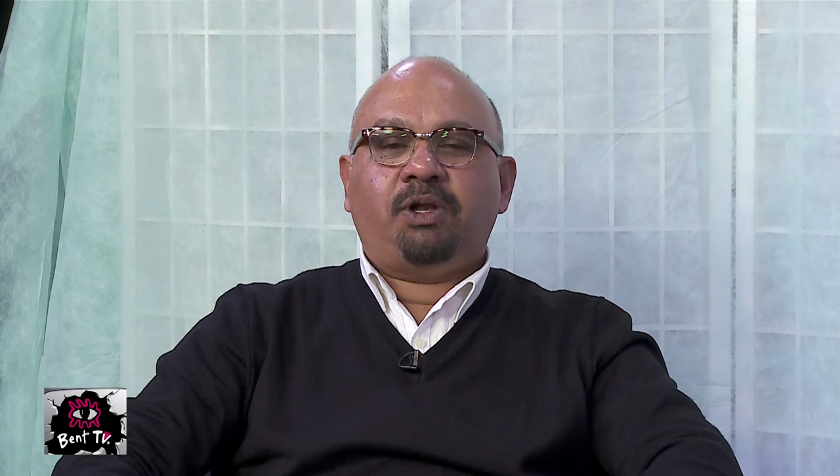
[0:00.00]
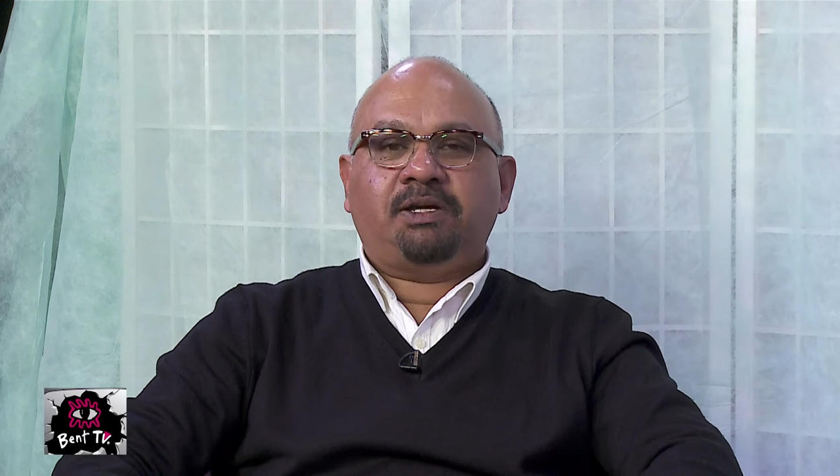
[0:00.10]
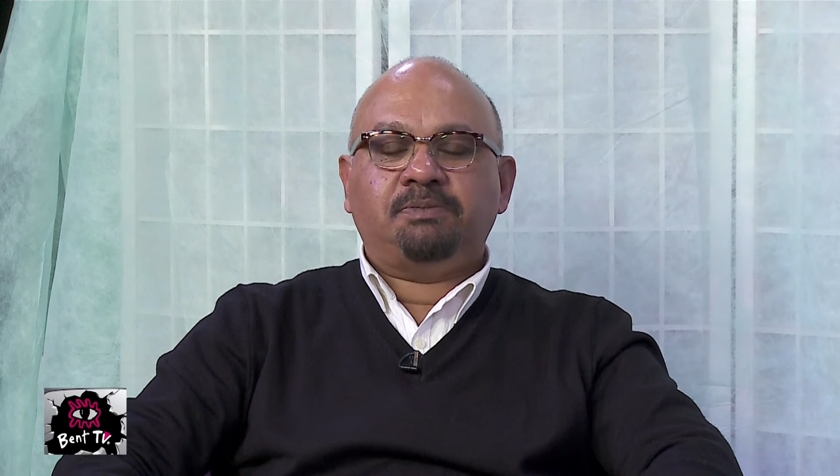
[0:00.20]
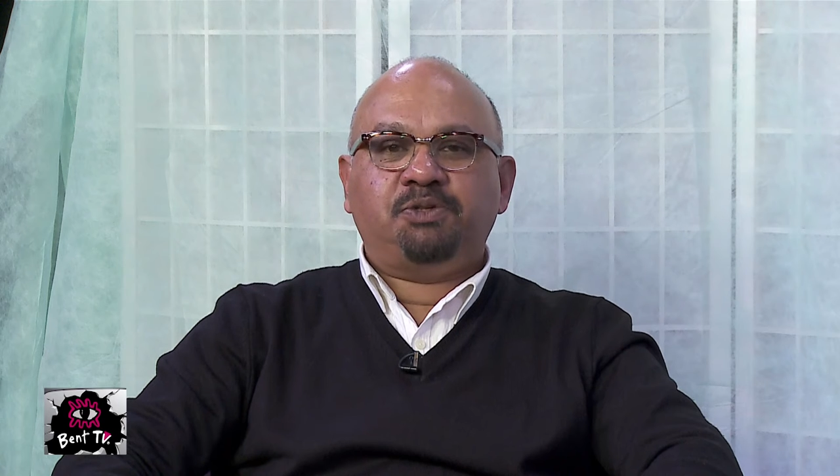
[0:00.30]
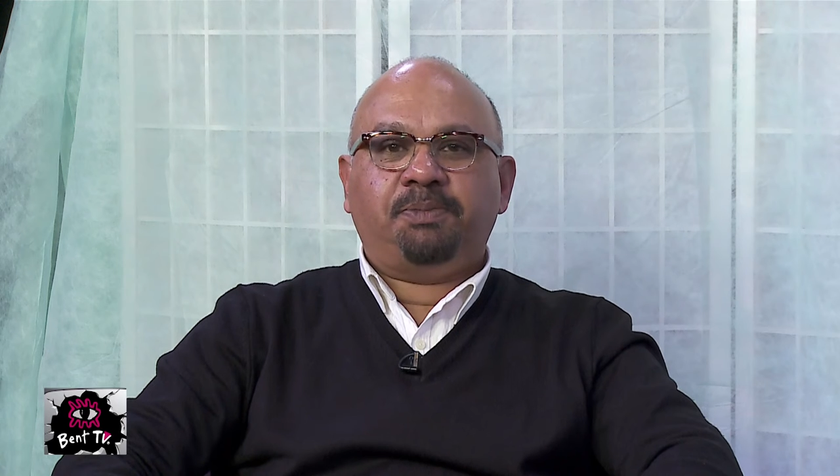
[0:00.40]

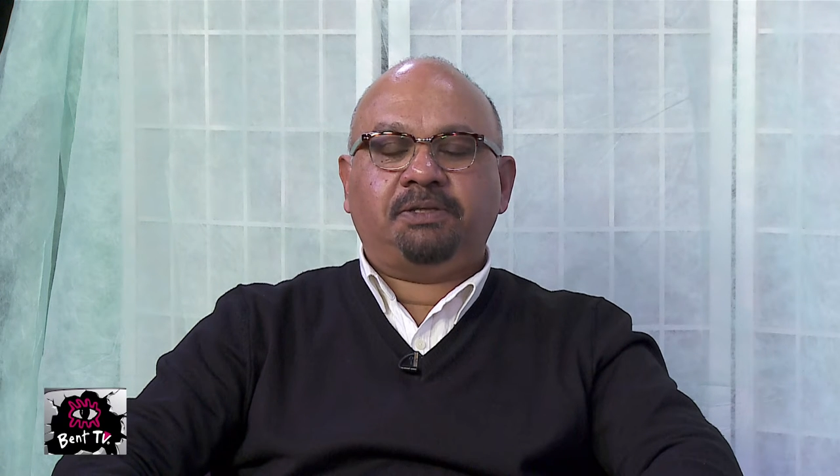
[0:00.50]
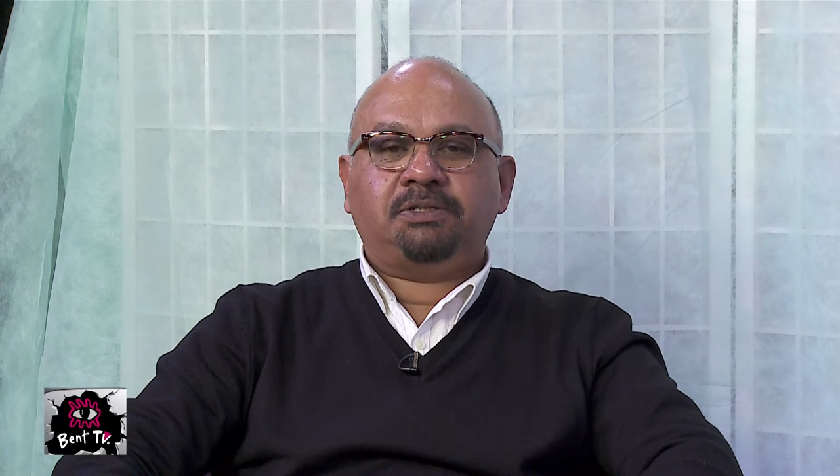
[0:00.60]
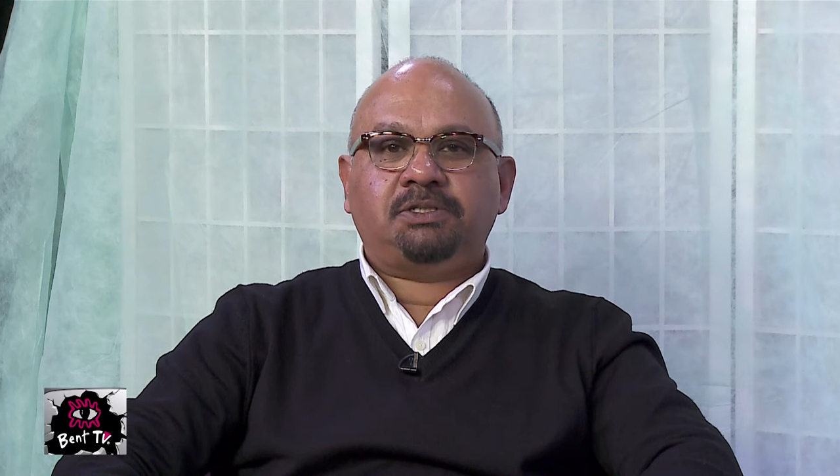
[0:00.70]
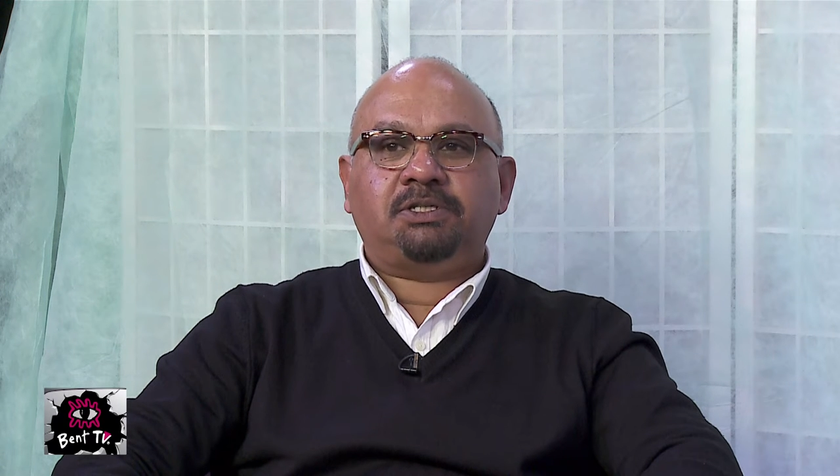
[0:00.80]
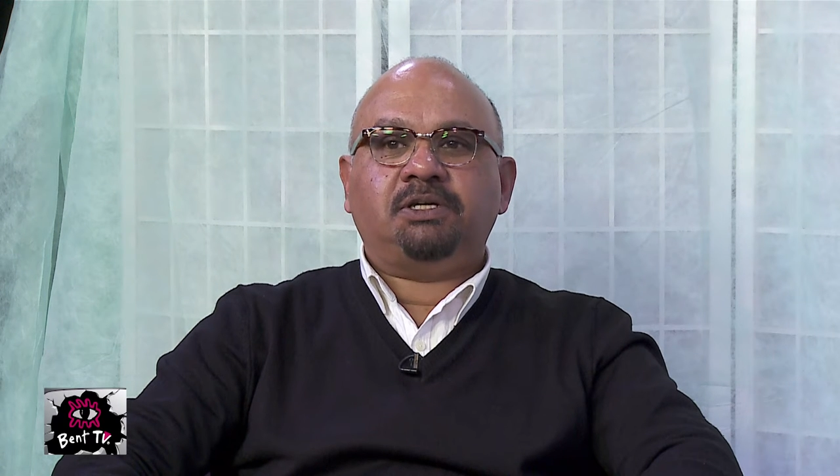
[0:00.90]
Welcome to
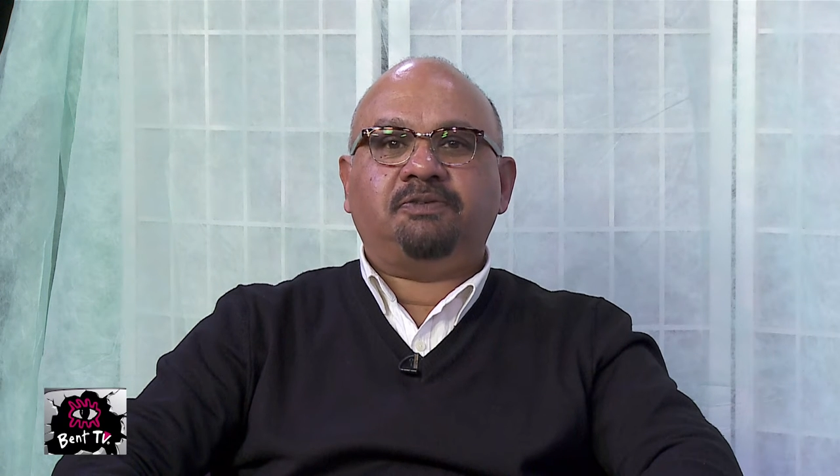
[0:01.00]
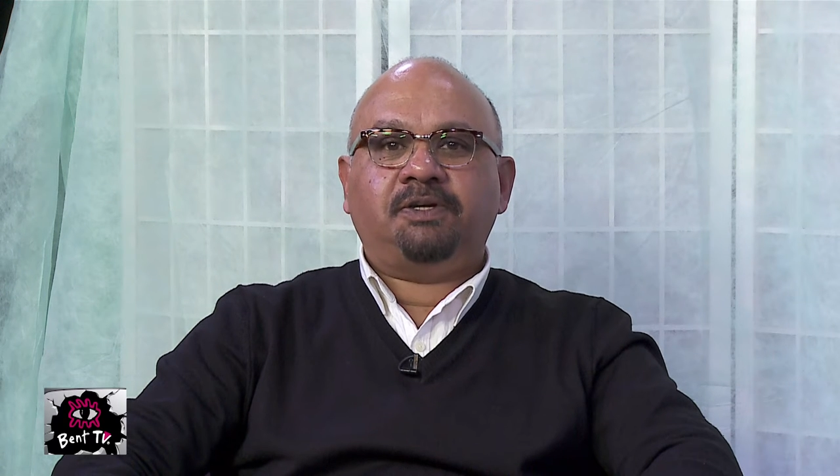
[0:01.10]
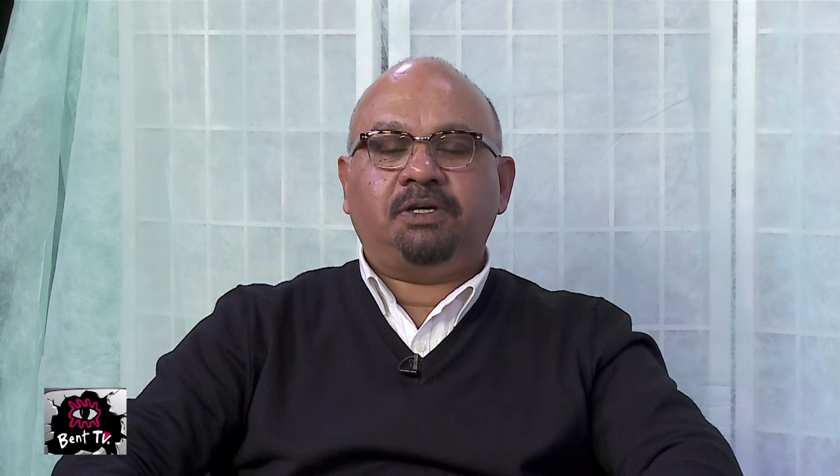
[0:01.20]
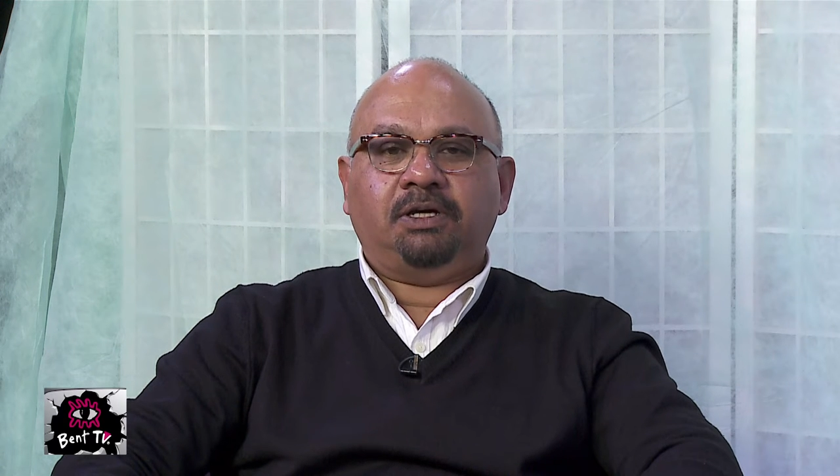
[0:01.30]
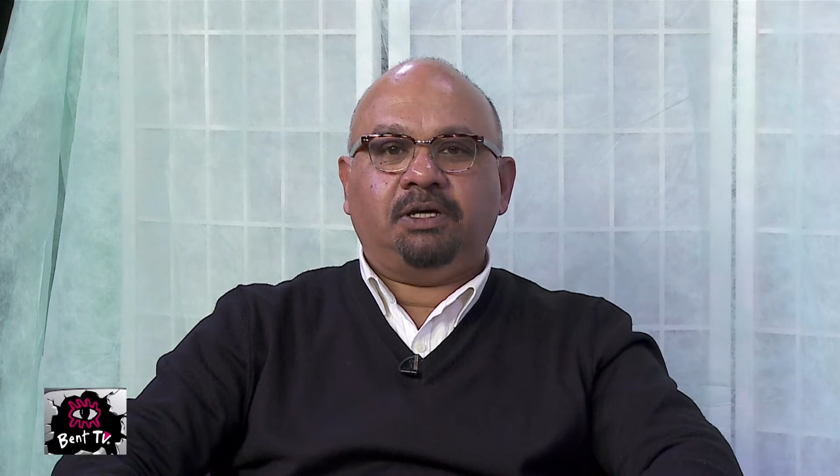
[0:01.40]
Bent
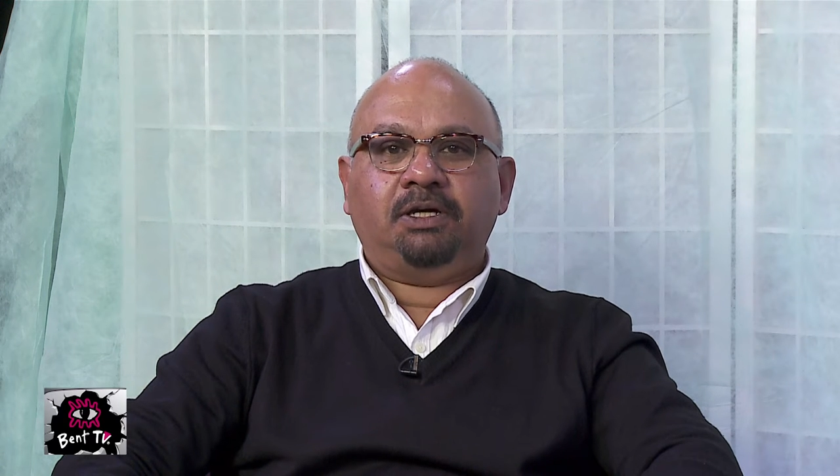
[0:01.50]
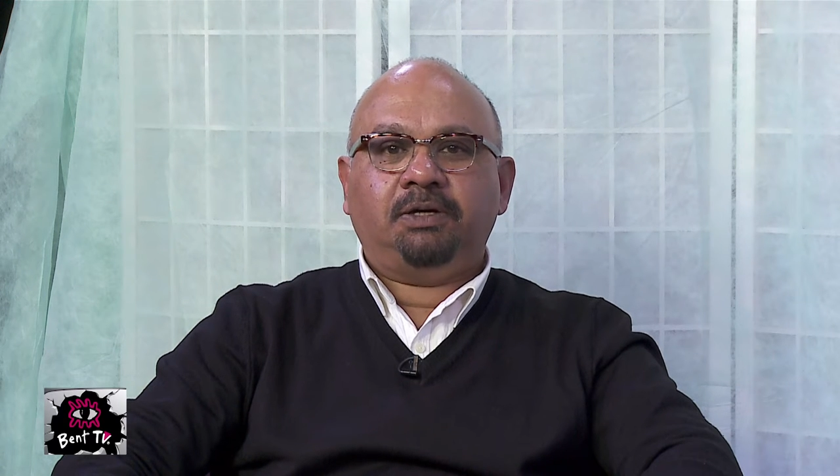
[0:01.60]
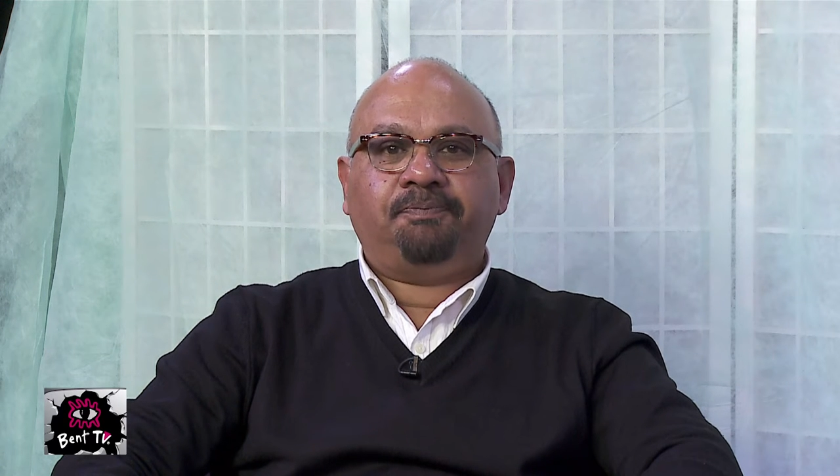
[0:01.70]
TV.